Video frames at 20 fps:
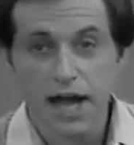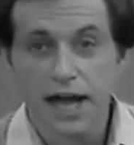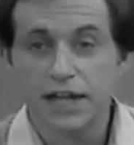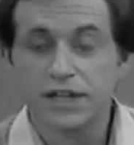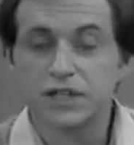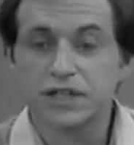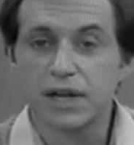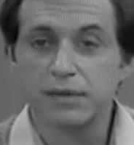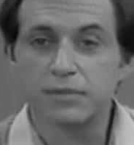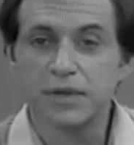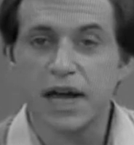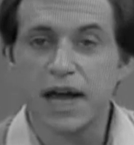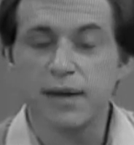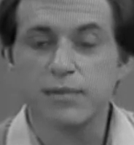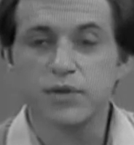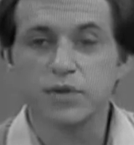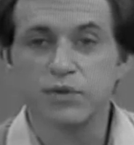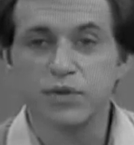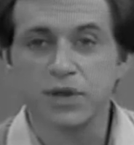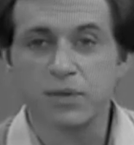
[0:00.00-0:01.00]
And
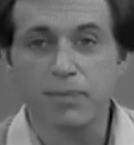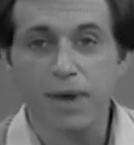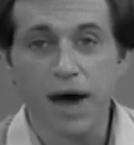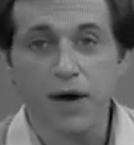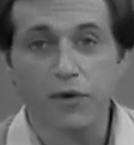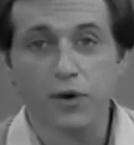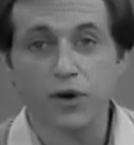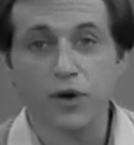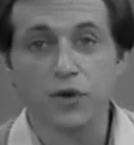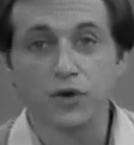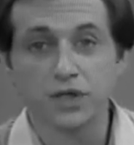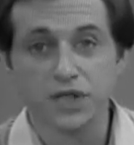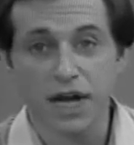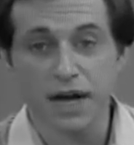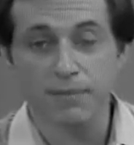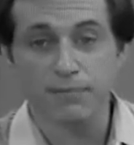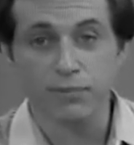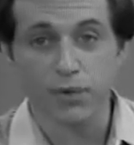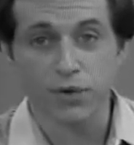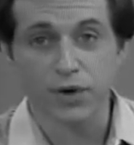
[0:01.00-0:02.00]
sometimes when the power goes
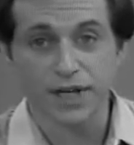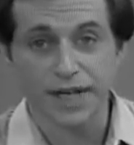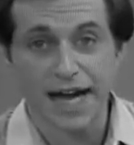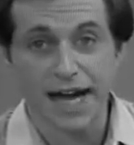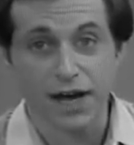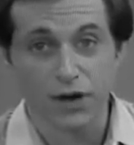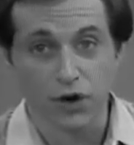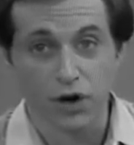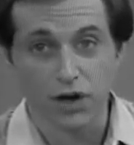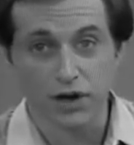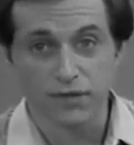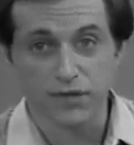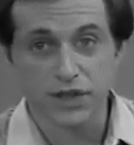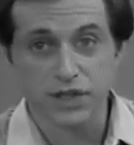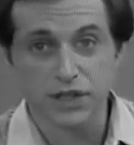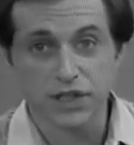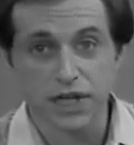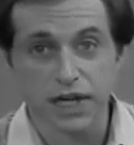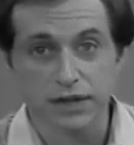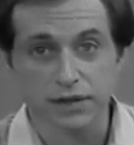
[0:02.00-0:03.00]
up or down all of a
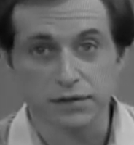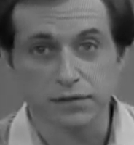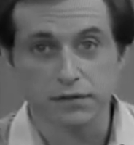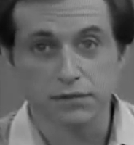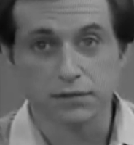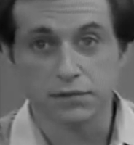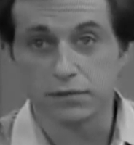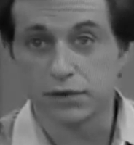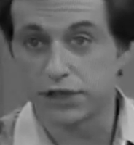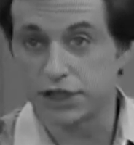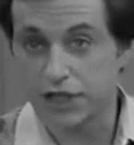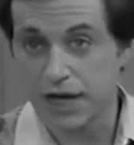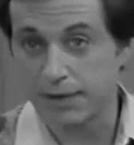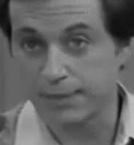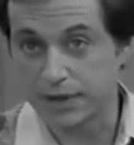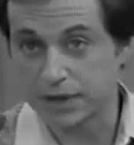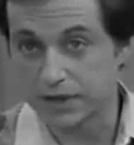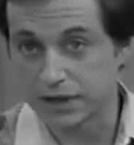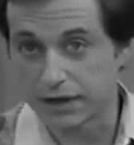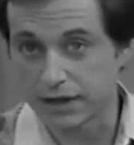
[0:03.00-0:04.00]
sudden, which
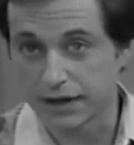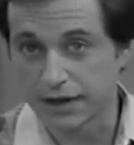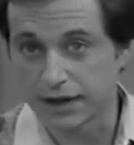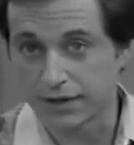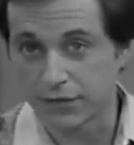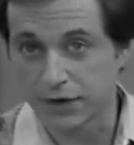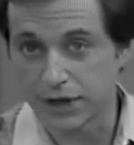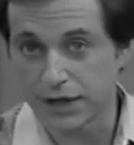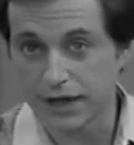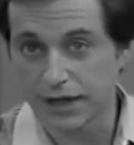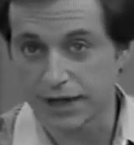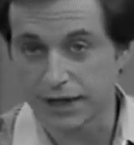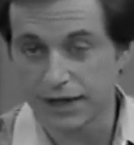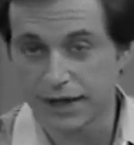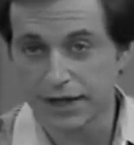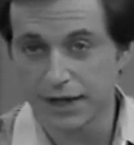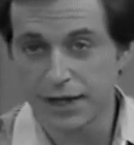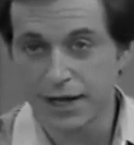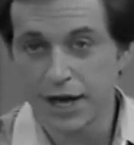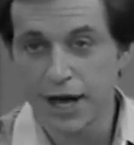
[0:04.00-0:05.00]
happens nearly every day,
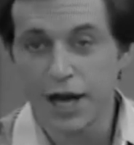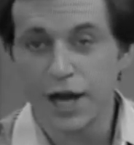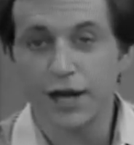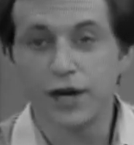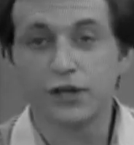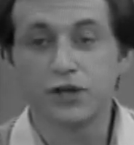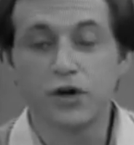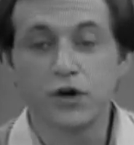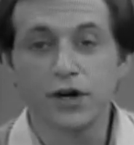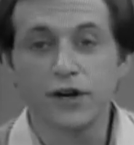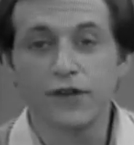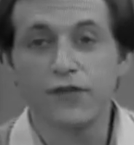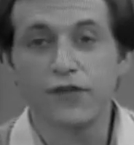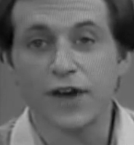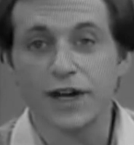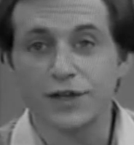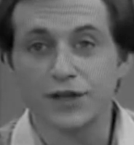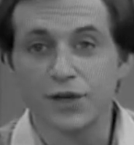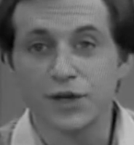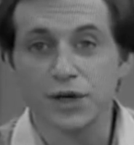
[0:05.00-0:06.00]
it could
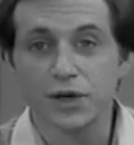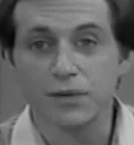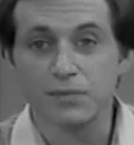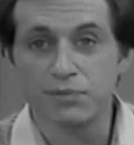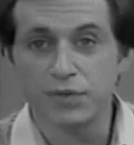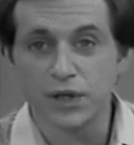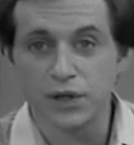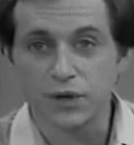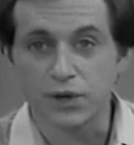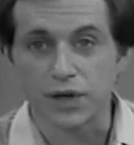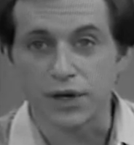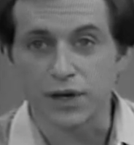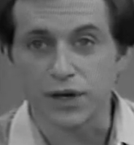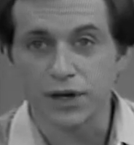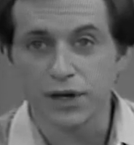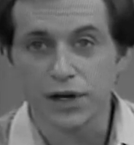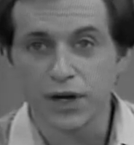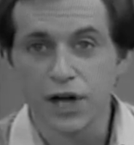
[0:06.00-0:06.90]
affect your computer.